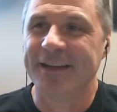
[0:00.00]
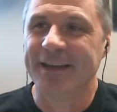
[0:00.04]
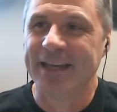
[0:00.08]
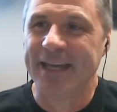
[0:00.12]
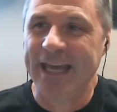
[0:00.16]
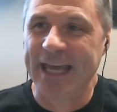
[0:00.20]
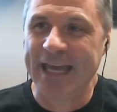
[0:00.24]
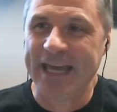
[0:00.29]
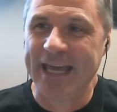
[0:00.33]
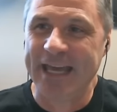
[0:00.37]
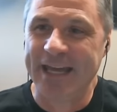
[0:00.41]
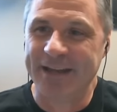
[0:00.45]

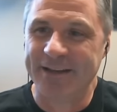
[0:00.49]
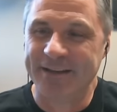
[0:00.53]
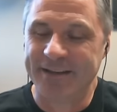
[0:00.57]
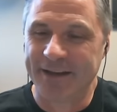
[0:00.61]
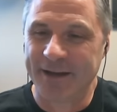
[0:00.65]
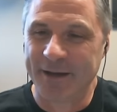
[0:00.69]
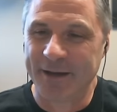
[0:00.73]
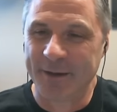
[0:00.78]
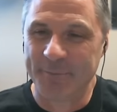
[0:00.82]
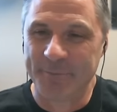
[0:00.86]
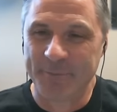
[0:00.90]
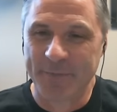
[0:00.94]
And
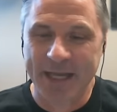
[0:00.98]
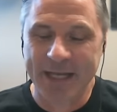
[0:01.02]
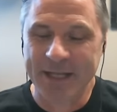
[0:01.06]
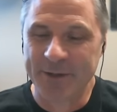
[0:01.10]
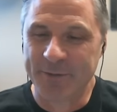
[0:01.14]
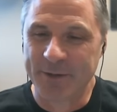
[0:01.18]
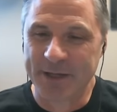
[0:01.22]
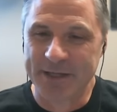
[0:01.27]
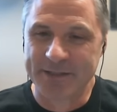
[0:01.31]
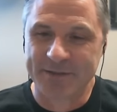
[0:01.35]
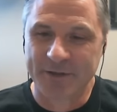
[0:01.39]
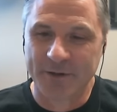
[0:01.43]
um,
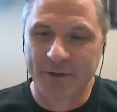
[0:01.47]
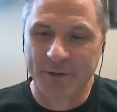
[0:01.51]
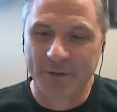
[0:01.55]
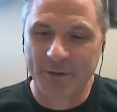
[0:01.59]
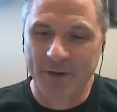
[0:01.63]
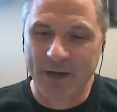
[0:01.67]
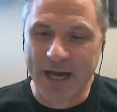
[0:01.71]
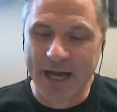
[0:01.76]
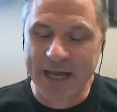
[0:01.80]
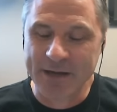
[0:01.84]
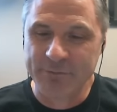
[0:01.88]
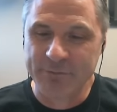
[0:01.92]
anyway, so
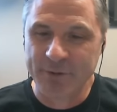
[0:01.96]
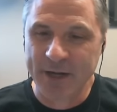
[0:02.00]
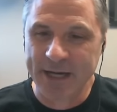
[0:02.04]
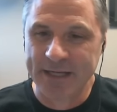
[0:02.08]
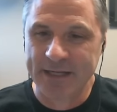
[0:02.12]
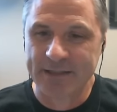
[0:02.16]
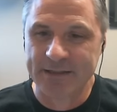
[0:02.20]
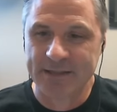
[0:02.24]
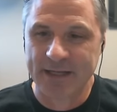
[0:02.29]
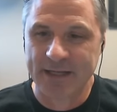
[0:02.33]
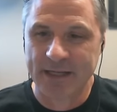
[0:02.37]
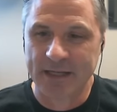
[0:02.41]
I ran
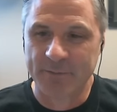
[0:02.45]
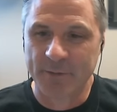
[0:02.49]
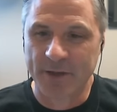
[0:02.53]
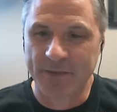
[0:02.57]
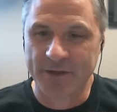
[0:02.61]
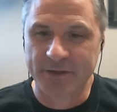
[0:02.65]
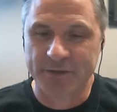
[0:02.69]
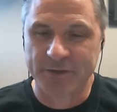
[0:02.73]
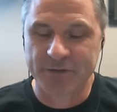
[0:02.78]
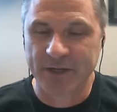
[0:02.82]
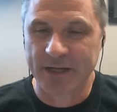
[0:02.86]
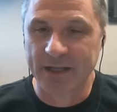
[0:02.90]
into him on the
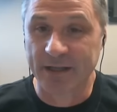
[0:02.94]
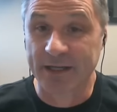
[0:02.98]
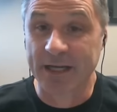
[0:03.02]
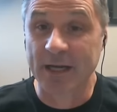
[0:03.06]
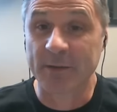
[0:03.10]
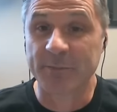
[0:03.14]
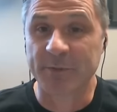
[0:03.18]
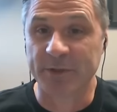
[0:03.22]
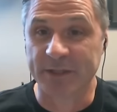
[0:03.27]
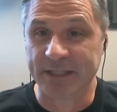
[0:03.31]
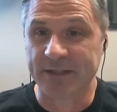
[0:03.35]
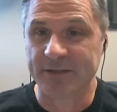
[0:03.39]
trail a
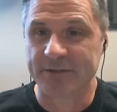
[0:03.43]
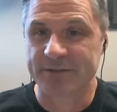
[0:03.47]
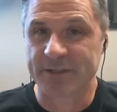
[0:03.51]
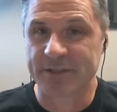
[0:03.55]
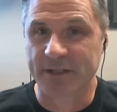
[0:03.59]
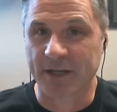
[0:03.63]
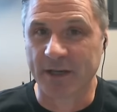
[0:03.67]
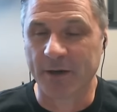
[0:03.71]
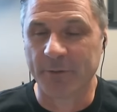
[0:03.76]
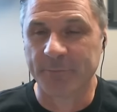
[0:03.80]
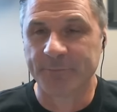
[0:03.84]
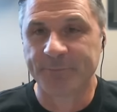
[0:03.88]
couple years
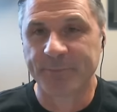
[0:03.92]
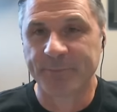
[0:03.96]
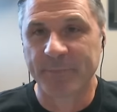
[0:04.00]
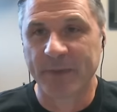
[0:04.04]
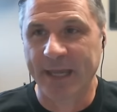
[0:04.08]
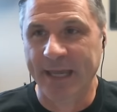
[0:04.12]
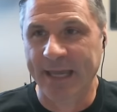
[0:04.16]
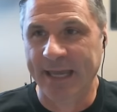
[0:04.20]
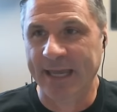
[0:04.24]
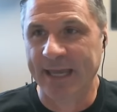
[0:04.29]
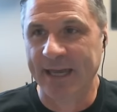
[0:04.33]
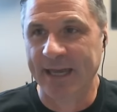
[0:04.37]
ago
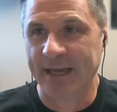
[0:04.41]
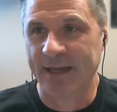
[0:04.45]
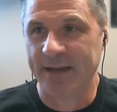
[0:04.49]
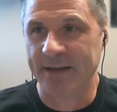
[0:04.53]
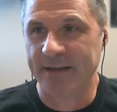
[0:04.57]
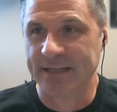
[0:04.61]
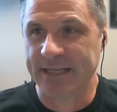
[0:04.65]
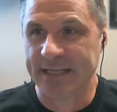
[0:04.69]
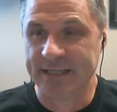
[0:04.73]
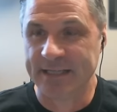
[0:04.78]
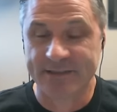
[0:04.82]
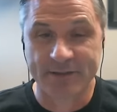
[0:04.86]
and
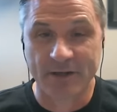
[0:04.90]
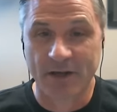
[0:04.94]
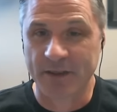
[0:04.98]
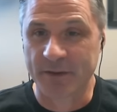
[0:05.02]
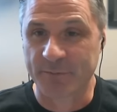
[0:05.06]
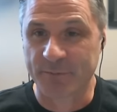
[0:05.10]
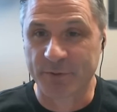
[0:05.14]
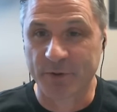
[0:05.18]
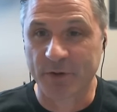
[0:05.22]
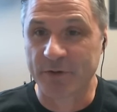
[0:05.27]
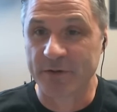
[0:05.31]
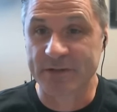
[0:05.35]
he saw the
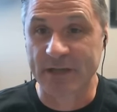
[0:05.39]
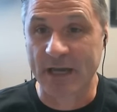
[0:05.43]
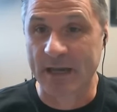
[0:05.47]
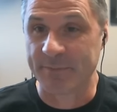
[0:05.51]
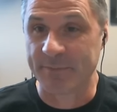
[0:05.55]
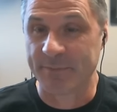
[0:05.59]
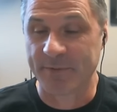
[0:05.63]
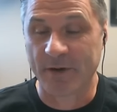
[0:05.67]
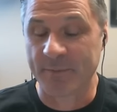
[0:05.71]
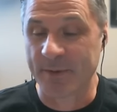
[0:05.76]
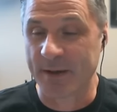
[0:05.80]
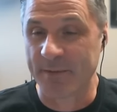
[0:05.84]
prototype
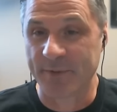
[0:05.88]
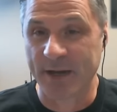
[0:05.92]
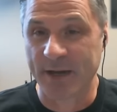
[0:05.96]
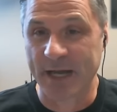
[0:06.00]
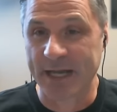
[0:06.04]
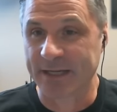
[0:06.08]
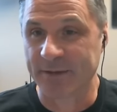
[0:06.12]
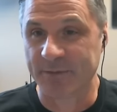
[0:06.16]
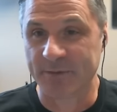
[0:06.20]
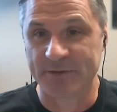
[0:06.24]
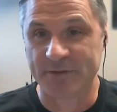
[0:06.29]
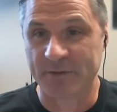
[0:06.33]
on my bike
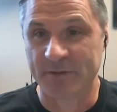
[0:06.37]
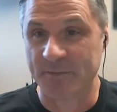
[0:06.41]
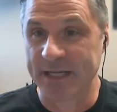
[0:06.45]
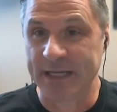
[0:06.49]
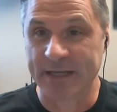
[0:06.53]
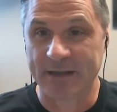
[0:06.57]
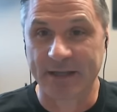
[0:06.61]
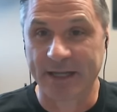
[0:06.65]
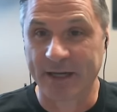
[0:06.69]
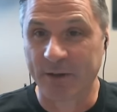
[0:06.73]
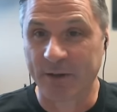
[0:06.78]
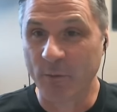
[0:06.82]
and was
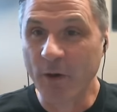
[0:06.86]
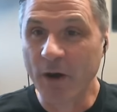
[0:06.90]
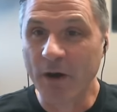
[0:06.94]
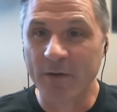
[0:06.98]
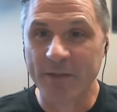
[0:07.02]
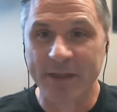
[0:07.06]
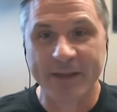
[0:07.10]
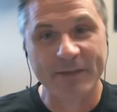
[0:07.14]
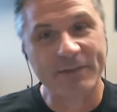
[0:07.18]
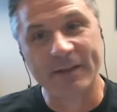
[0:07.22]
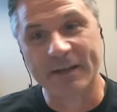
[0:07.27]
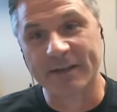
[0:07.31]
immediately like, whoa,
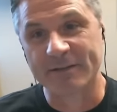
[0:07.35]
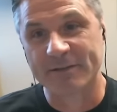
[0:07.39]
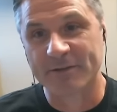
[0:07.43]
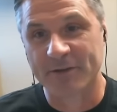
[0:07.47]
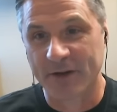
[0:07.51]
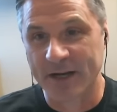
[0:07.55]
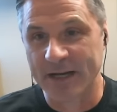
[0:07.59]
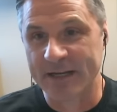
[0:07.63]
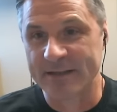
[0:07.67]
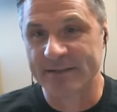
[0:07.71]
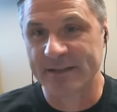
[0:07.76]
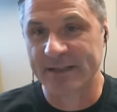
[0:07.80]
that thing's
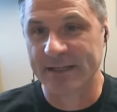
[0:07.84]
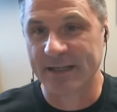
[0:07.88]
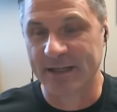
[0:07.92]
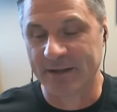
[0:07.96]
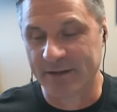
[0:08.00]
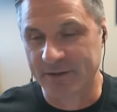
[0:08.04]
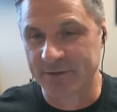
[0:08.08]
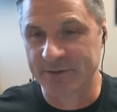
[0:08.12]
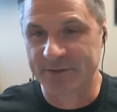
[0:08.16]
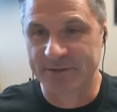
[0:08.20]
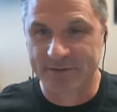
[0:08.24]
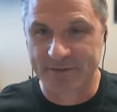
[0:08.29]
crazy. You
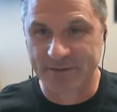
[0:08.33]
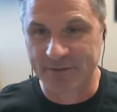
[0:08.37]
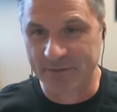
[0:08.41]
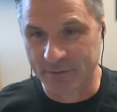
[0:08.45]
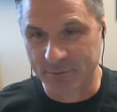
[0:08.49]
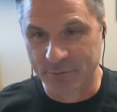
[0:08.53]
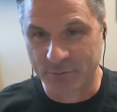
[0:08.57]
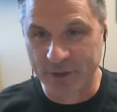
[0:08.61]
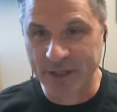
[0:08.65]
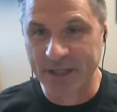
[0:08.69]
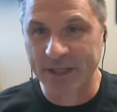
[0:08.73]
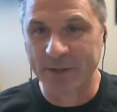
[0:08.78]
know, it's, I
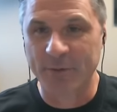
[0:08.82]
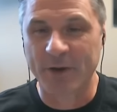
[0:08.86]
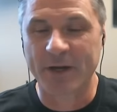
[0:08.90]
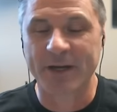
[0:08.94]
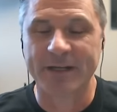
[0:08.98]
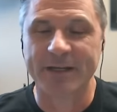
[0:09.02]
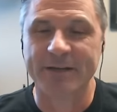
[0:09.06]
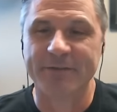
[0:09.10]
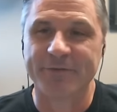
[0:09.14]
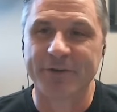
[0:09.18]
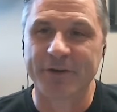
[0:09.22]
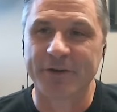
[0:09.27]
really want an
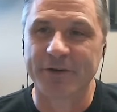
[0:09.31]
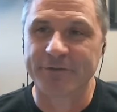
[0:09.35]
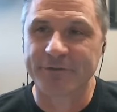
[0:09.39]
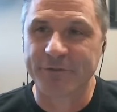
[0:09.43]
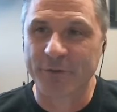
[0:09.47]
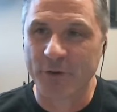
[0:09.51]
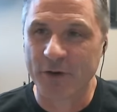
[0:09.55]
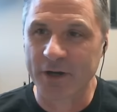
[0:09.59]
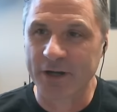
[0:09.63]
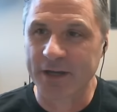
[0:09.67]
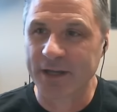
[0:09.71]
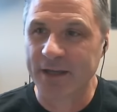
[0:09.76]
inverted
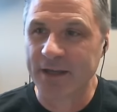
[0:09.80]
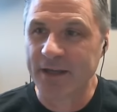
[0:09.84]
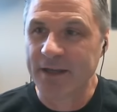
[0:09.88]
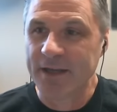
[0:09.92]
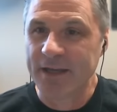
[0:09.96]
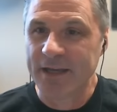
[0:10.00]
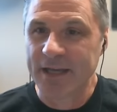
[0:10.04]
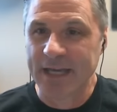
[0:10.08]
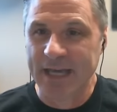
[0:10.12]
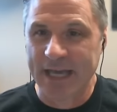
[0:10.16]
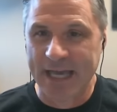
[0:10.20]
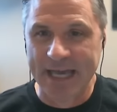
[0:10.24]
fork.
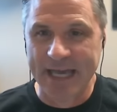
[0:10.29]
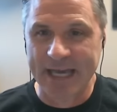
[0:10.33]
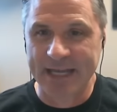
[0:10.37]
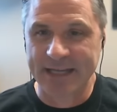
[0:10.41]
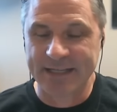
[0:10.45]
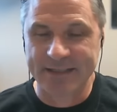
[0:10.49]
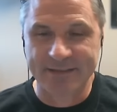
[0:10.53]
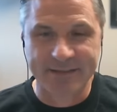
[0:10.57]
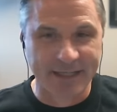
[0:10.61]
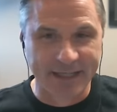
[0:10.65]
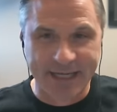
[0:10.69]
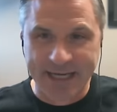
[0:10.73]
And
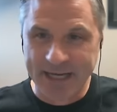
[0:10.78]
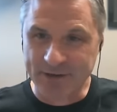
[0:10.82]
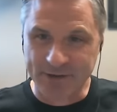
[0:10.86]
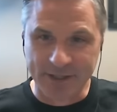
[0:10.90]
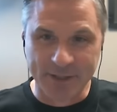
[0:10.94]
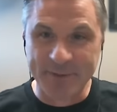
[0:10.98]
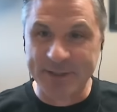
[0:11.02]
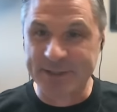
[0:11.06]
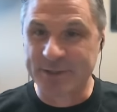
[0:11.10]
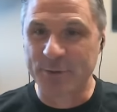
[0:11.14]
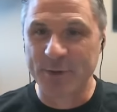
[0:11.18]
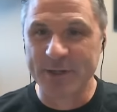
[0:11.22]
he's like, here, let
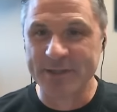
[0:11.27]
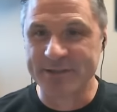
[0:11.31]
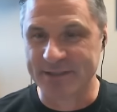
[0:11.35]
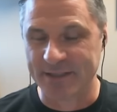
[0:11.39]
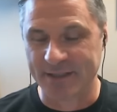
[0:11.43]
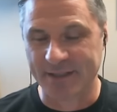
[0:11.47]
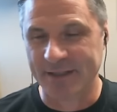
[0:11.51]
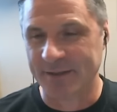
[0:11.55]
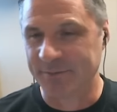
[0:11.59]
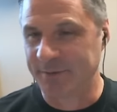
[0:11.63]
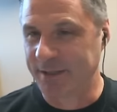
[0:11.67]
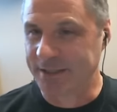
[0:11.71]
me twist it.
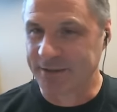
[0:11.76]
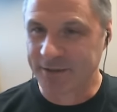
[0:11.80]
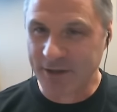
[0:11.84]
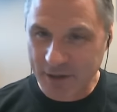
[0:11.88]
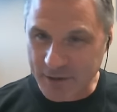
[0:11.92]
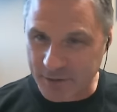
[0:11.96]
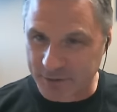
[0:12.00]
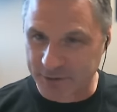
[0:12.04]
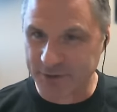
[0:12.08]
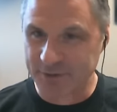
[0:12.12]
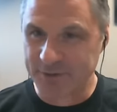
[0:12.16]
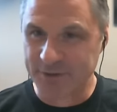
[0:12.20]
And I'm like,
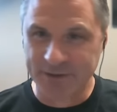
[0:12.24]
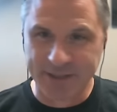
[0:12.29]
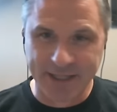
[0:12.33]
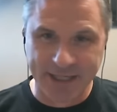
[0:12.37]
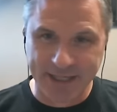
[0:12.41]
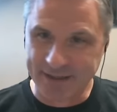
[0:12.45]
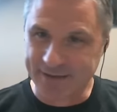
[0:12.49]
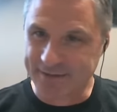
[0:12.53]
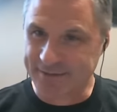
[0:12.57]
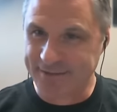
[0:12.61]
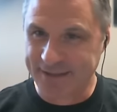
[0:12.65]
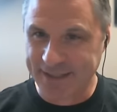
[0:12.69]
no, dude, you
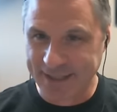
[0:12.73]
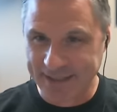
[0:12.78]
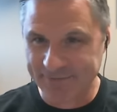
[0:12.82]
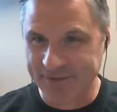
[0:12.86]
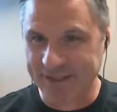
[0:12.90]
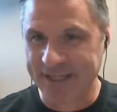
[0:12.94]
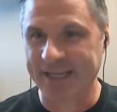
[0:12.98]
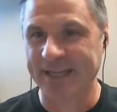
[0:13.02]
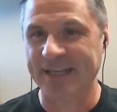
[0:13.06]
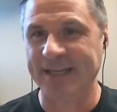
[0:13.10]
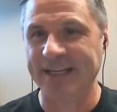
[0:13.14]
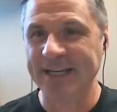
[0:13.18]
can't, even
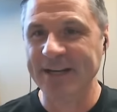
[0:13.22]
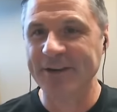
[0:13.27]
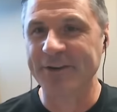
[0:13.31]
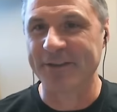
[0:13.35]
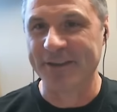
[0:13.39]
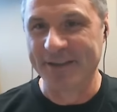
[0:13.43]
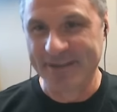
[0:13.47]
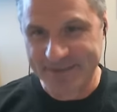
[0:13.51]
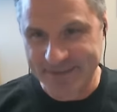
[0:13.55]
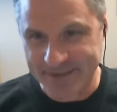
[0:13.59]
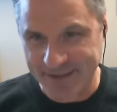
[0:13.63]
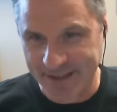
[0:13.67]
get near
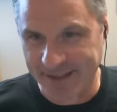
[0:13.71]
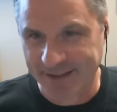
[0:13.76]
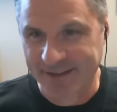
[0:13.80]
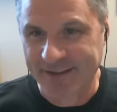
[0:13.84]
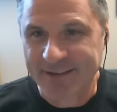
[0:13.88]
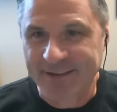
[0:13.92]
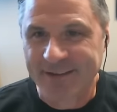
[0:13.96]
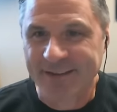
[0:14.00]
this thing.